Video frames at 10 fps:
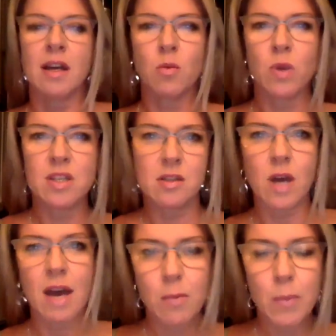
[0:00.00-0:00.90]
We still
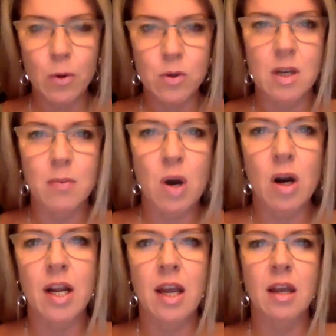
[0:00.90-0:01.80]
have a posting
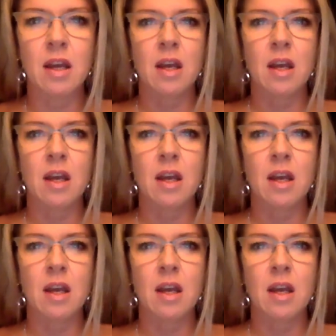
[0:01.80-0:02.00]
party.